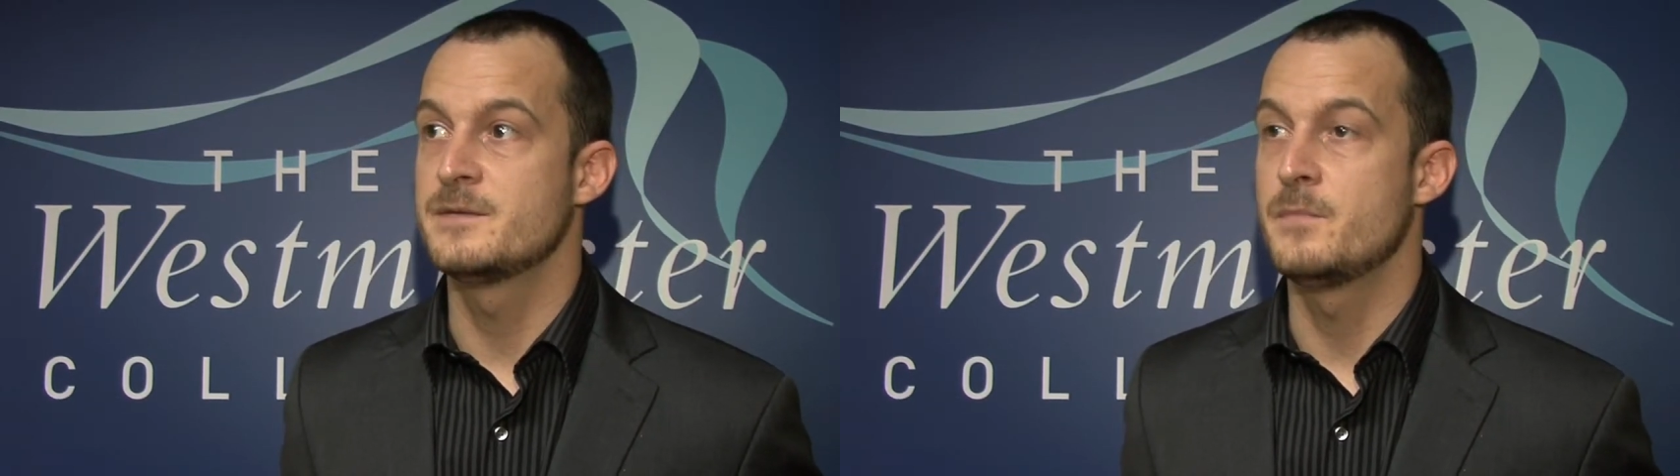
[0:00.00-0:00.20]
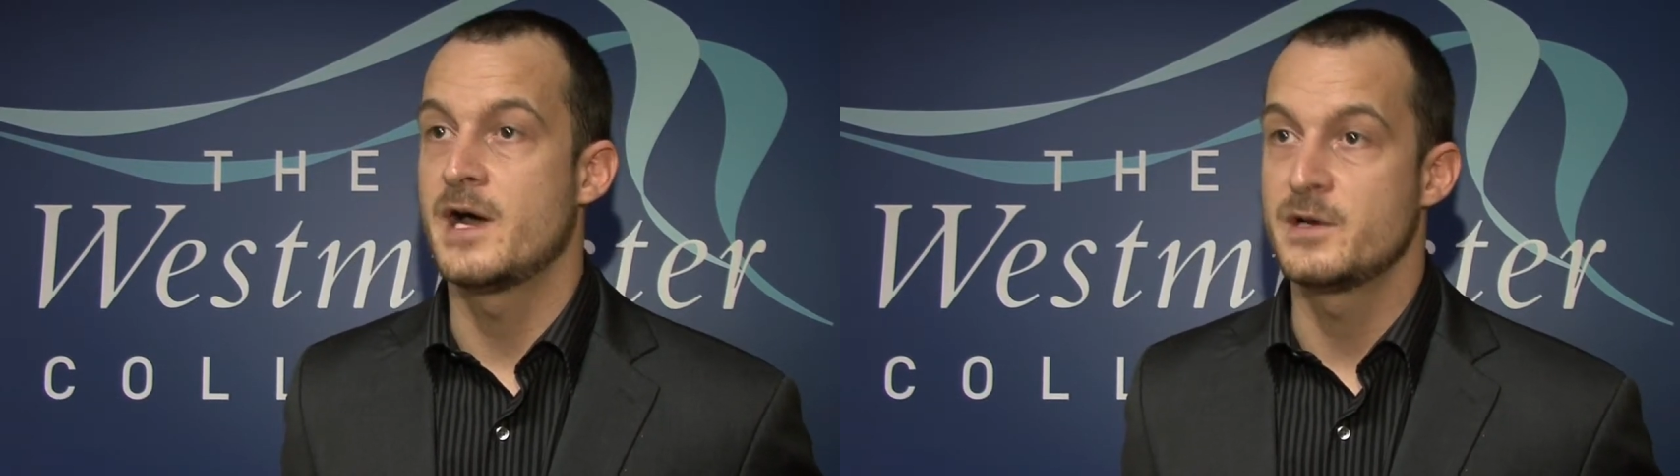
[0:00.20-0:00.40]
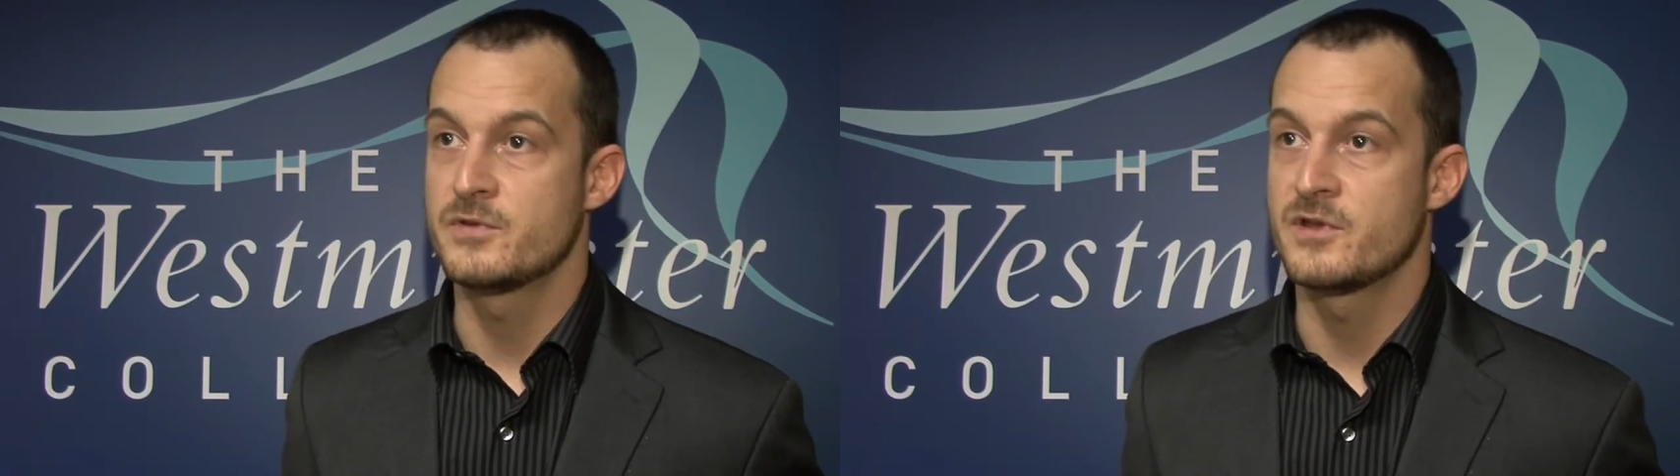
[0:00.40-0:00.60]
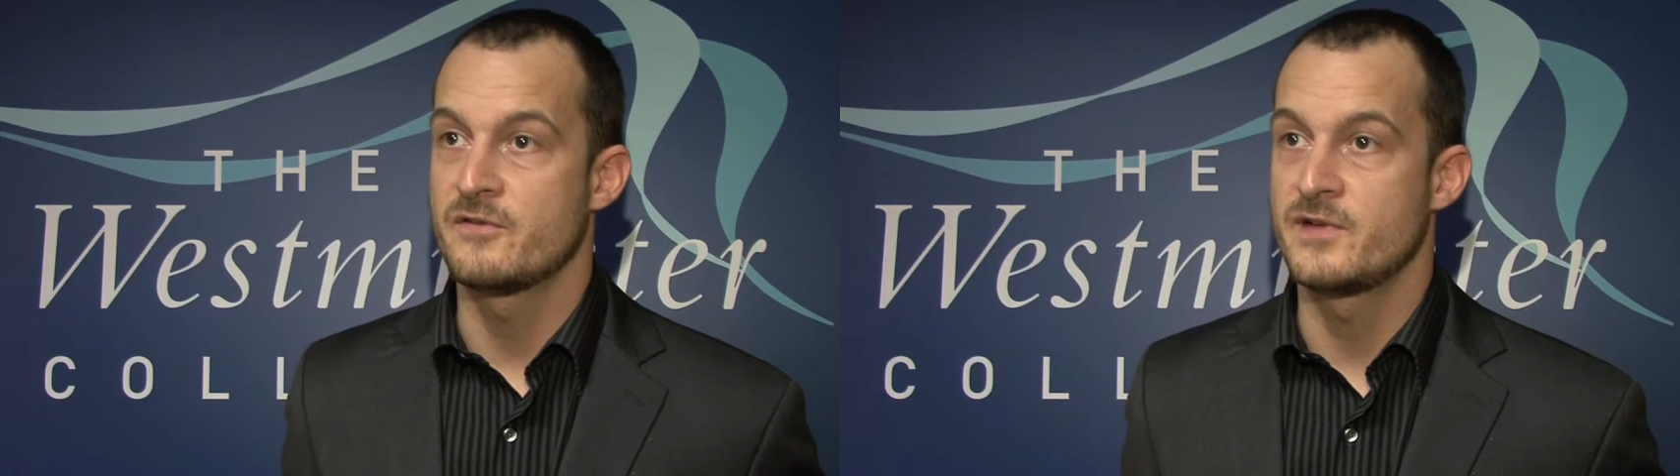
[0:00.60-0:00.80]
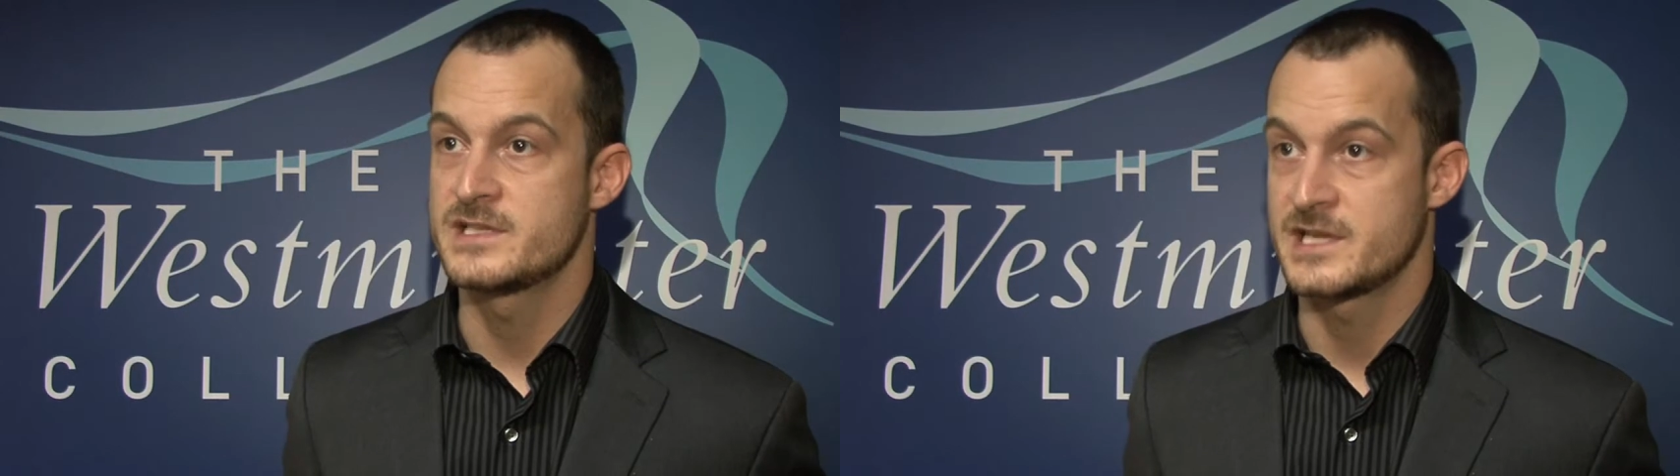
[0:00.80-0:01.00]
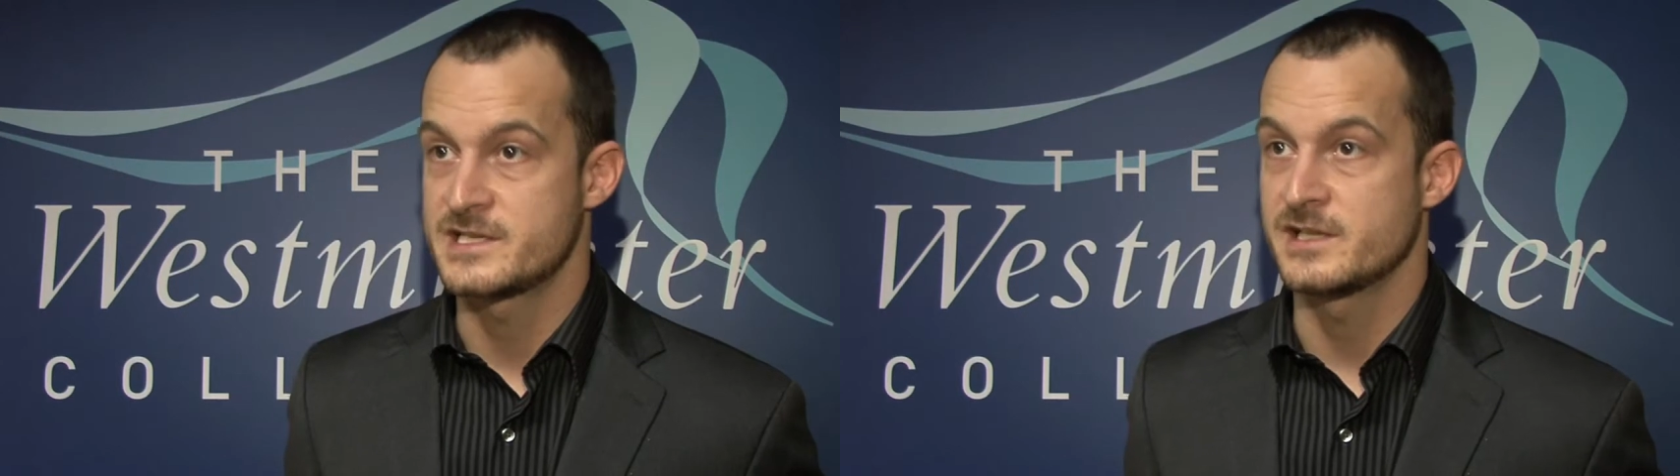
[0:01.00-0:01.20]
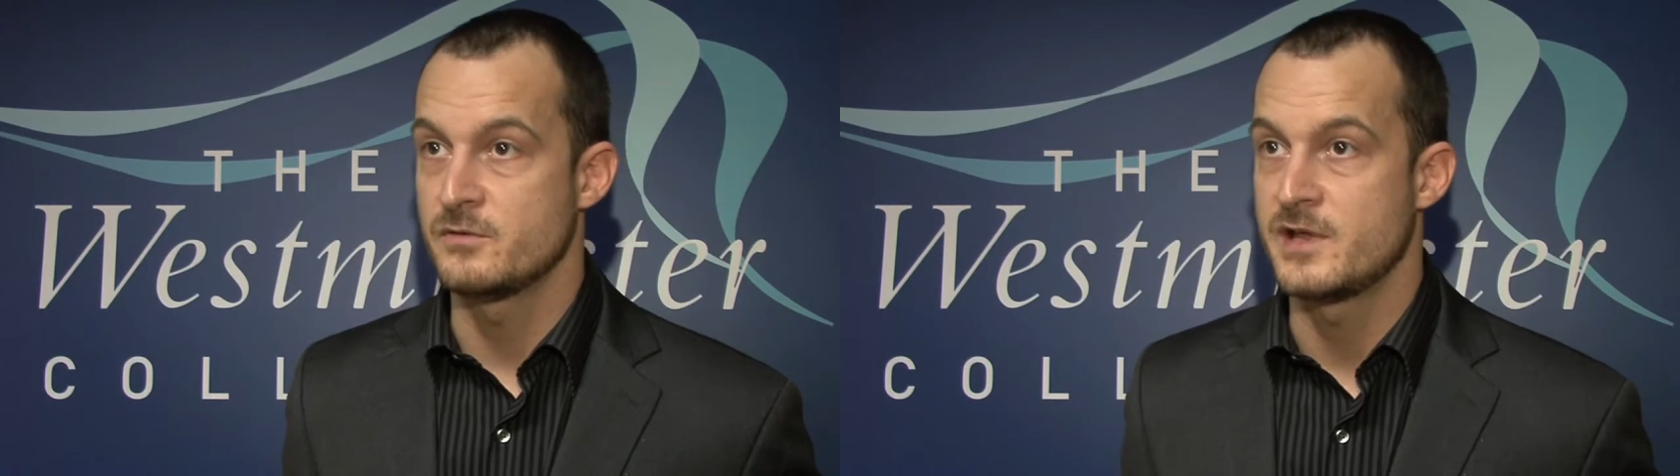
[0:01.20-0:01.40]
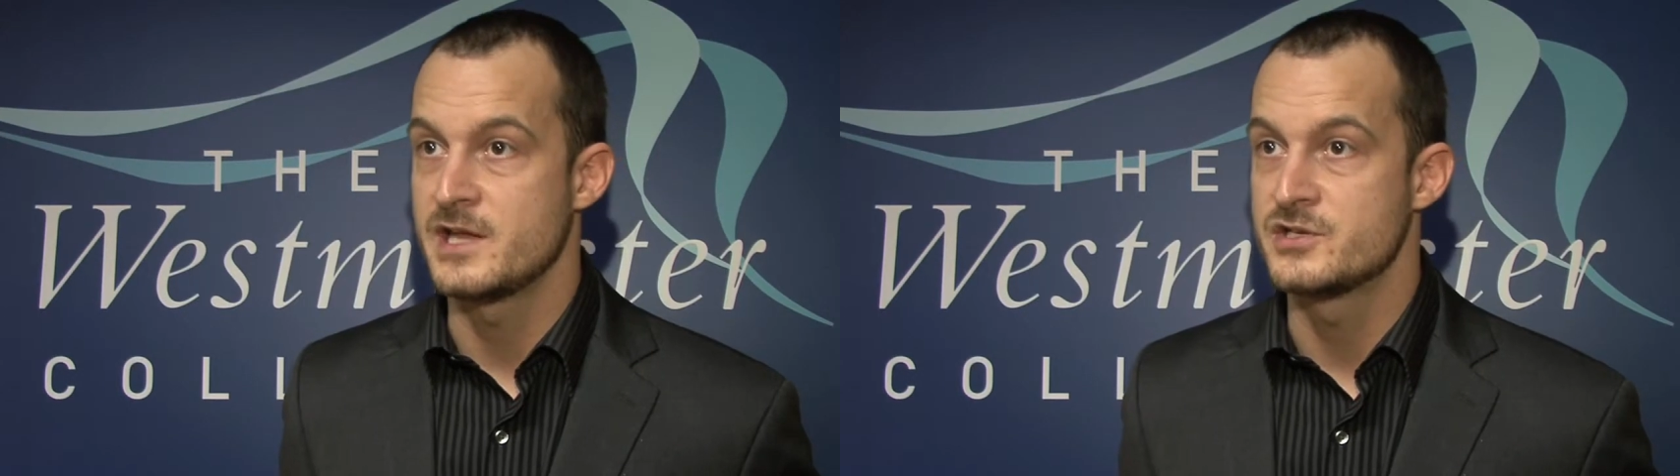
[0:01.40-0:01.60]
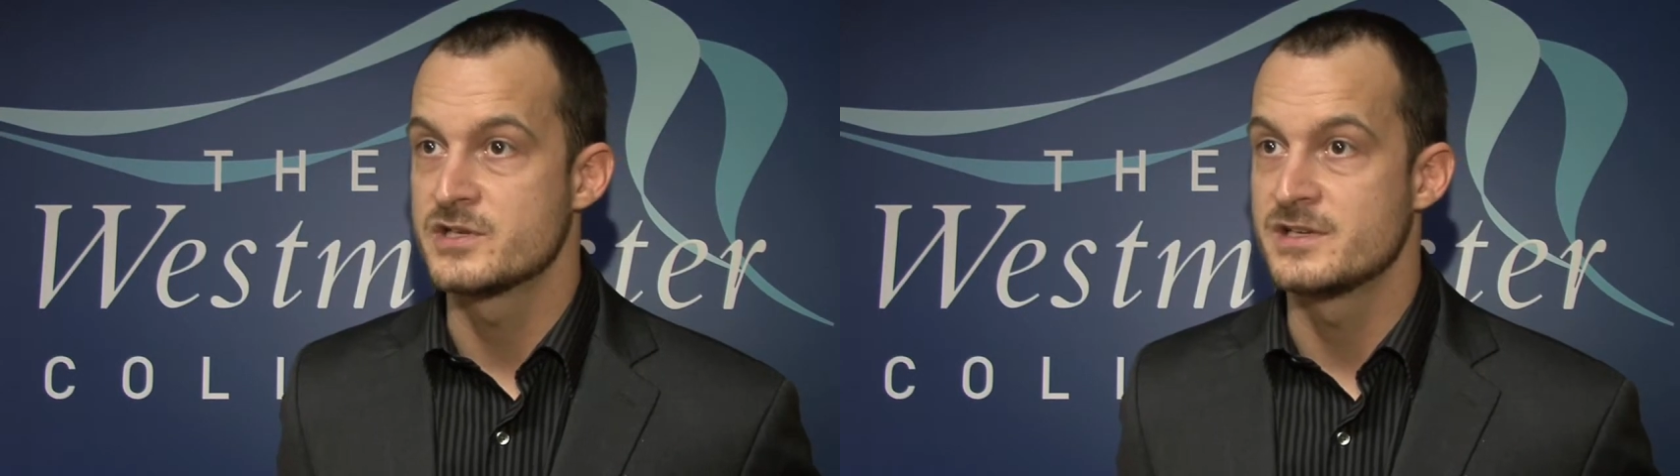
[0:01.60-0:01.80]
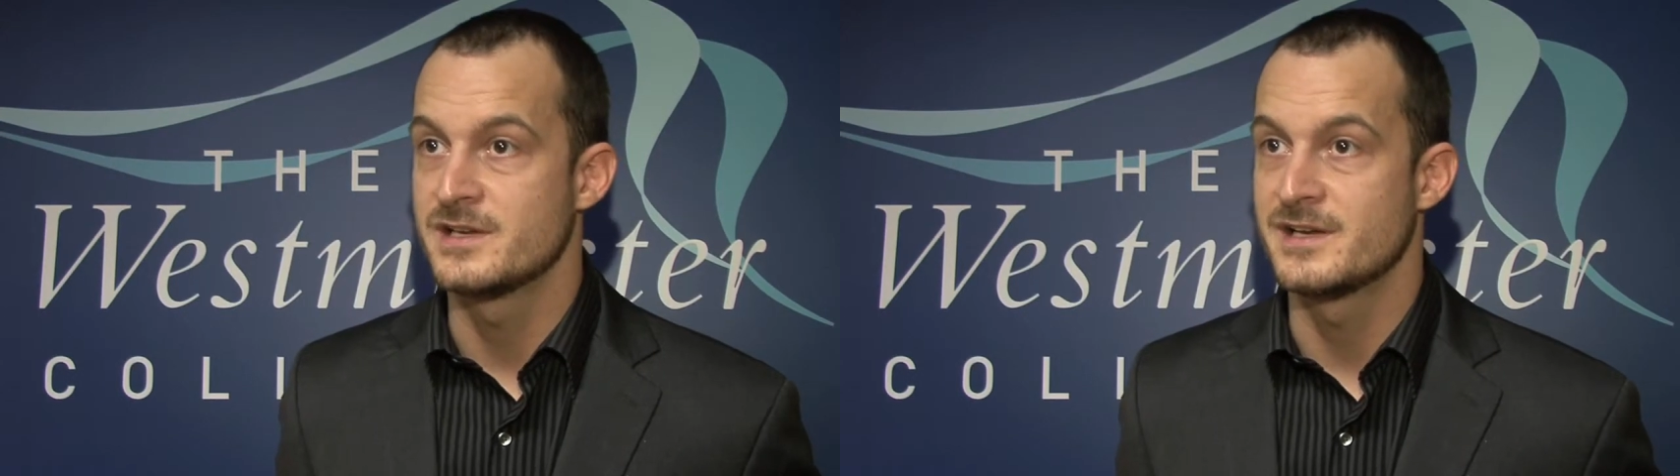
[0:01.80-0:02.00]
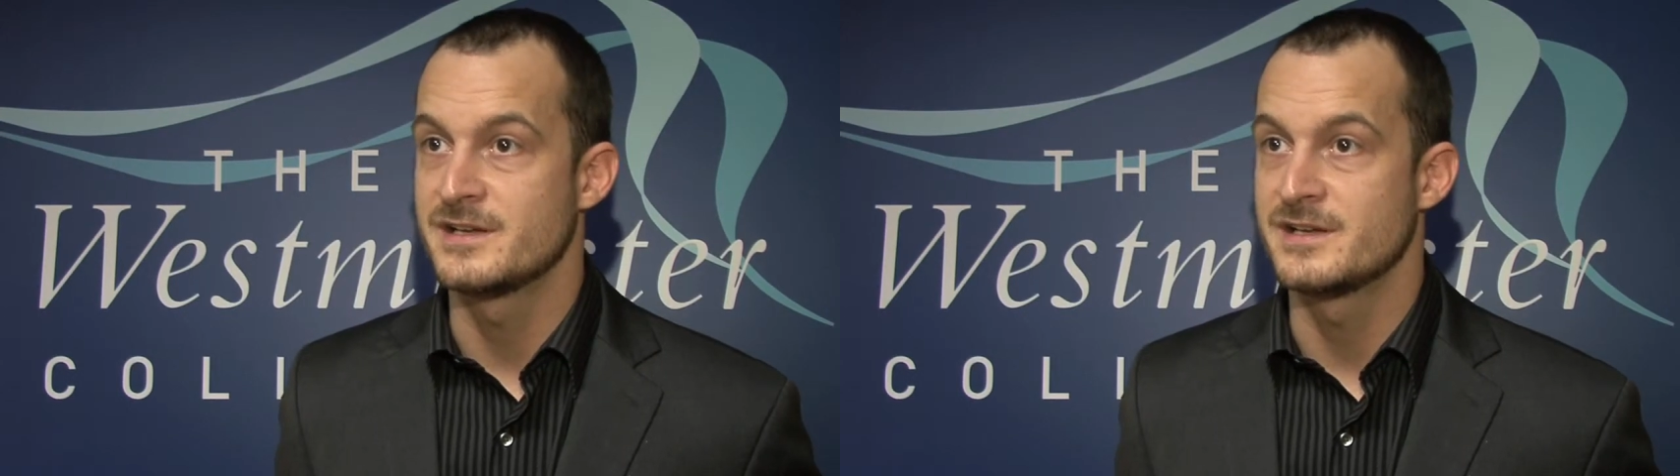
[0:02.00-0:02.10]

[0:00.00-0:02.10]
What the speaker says: combined with our fantastic location